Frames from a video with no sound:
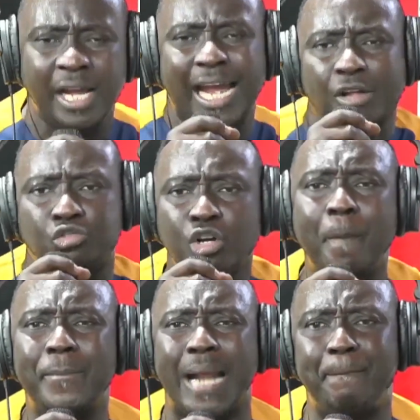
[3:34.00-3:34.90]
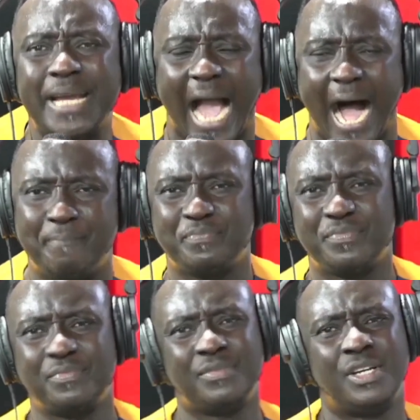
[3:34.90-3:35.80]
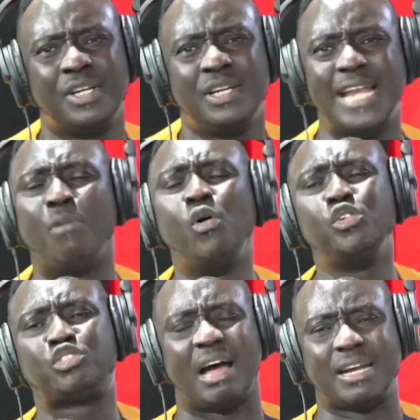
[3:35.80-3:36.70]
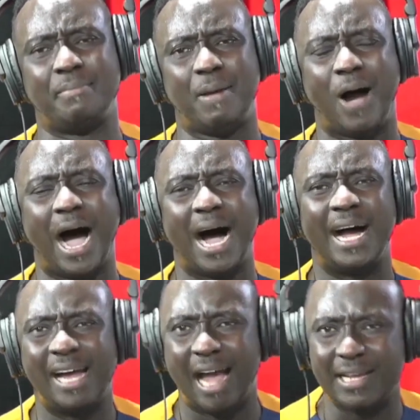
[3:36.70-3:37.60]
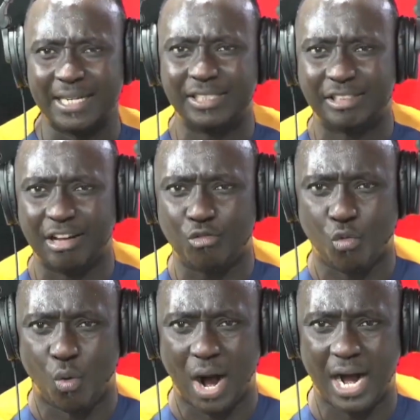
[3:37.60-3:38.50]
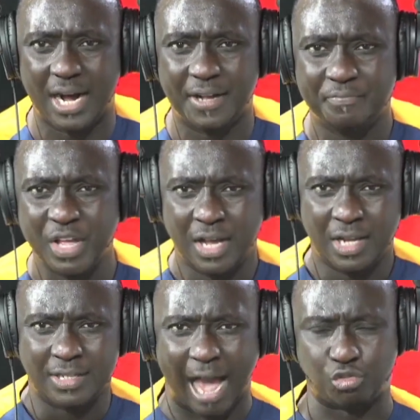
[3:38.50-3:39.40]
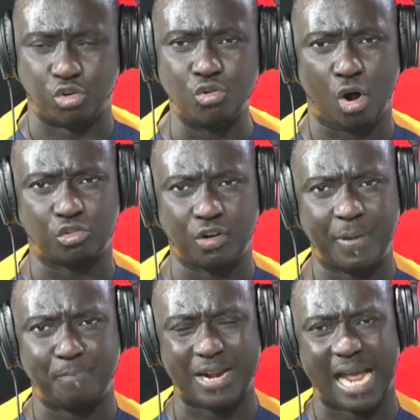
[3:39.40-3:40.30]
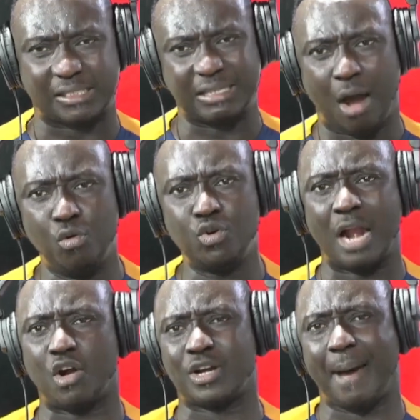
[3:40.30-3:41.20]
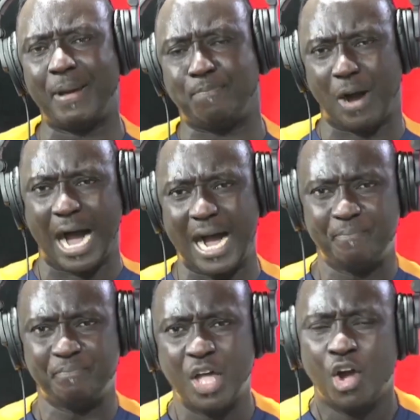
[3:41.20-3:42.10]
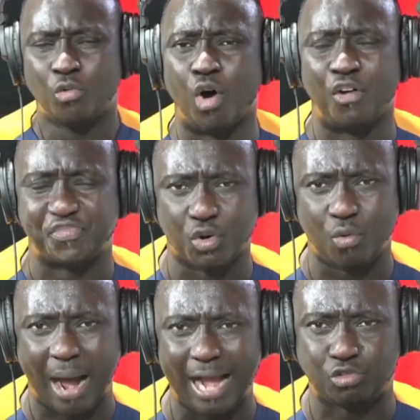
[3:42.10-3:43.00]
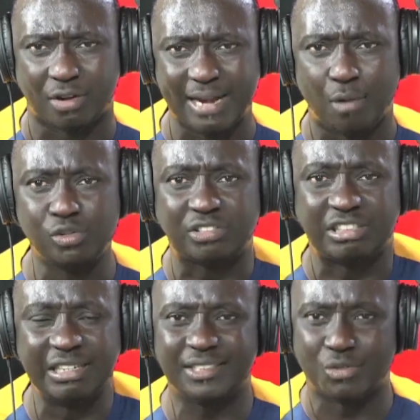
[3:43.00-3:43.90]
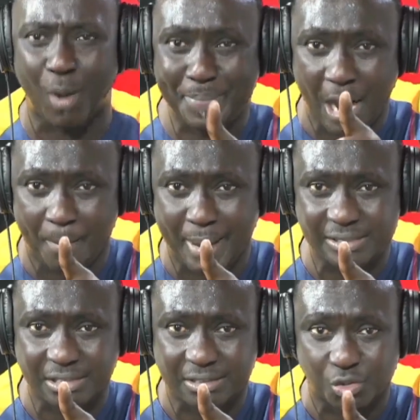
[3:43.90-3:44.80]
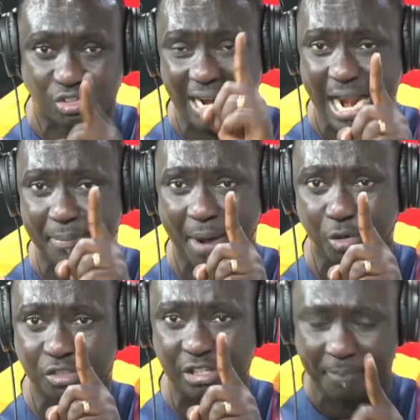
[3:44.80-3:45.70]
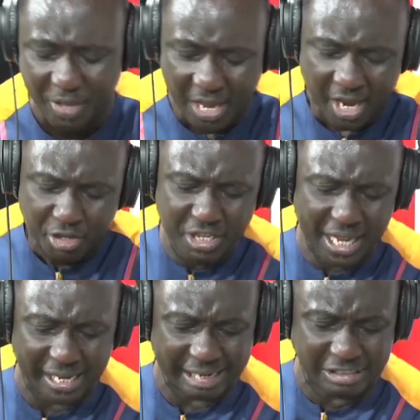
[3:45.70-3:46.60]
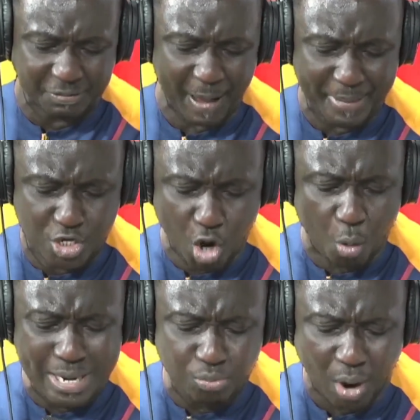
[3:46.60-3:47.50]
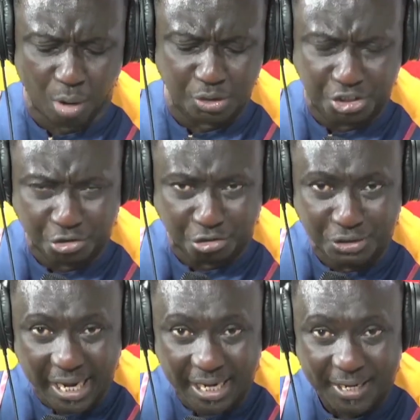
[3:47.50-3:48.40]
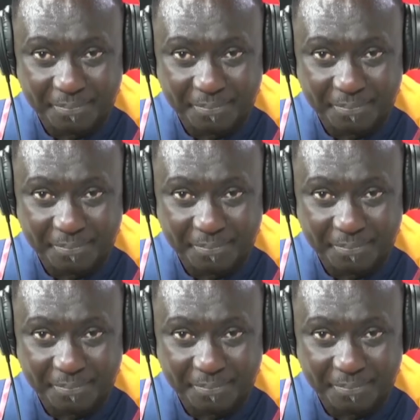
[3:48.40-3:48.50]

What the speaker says: A duro mrabia. Now who's son a bepa, a Yanijian kwa. Now so could do beponasina who are not that bepa. Oh, Furua, a toda who see no appian bicycle, son of Brabotia. It may be going well with you today.